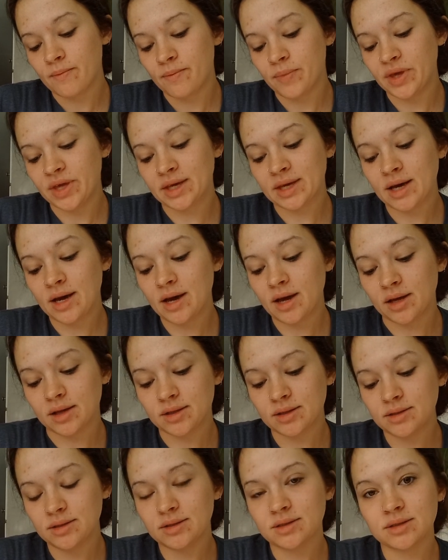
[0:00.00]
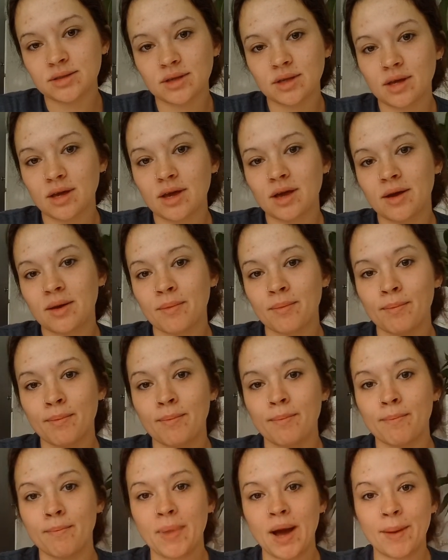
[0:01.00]
Because
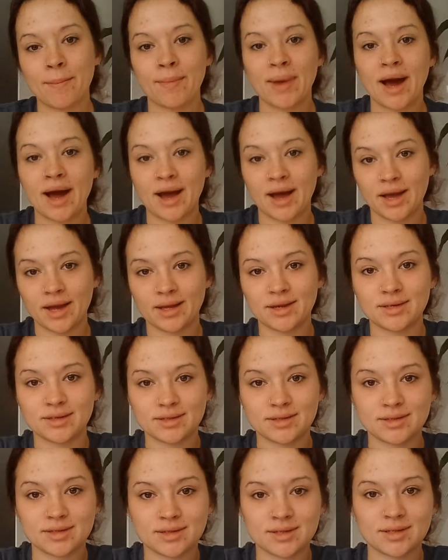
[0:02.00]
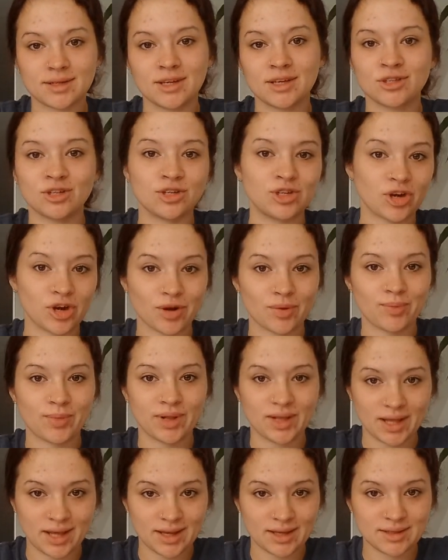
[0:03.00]
my mind is a dark
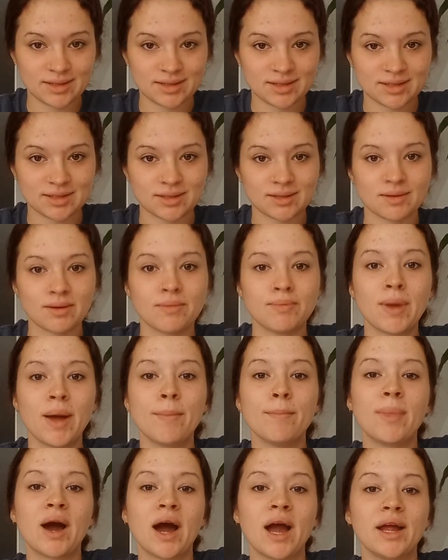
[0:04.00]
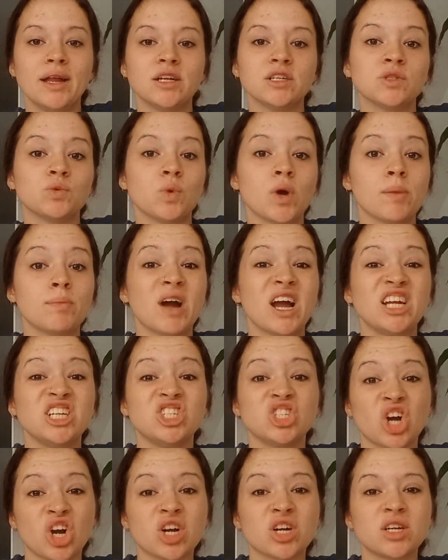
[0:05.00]
place. My mind is where my
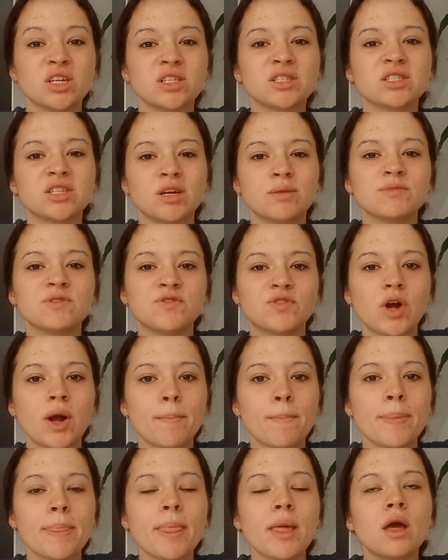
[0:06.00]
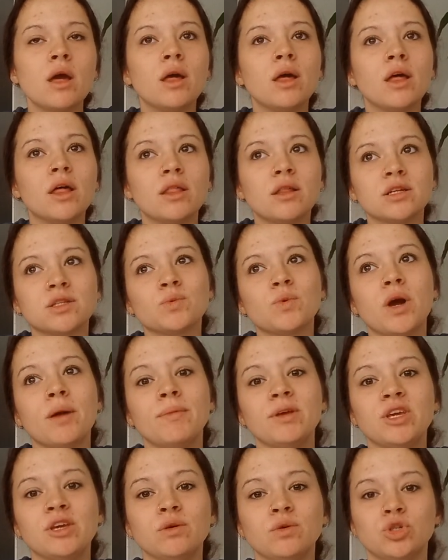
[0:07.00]
darkness comes from. And that's why
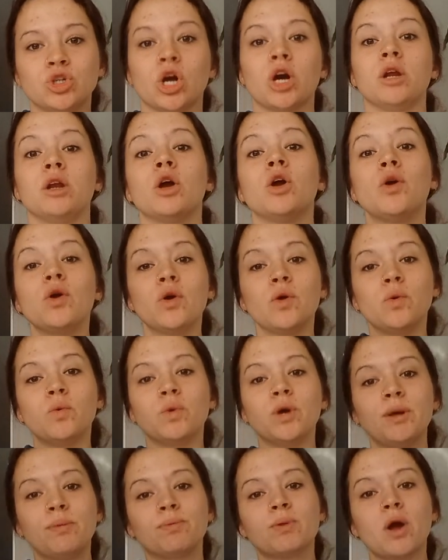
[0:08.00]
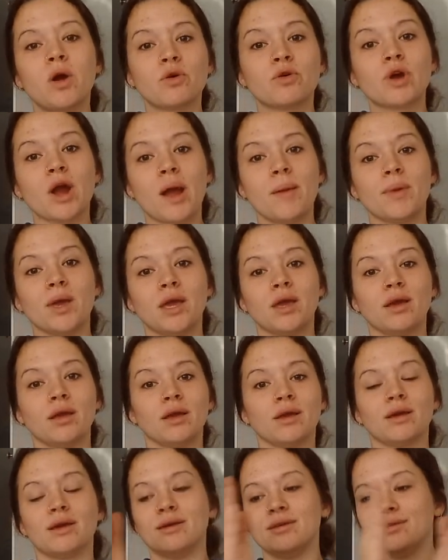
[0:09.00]
I'm huge on reprogramming.
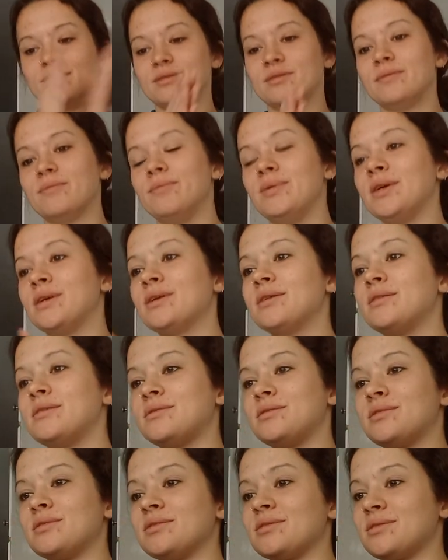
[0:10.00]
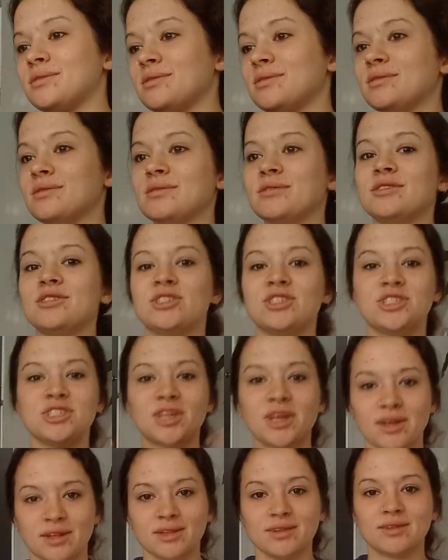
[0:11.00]
Because
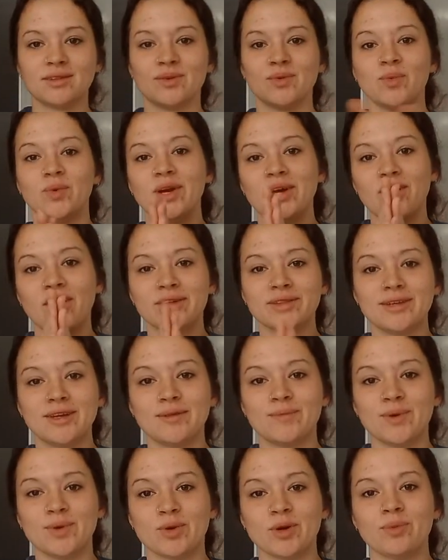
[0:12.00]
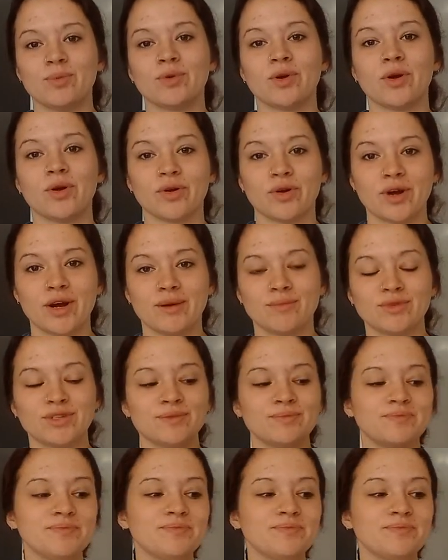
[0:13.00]
shit, we all need to be reprogrammed.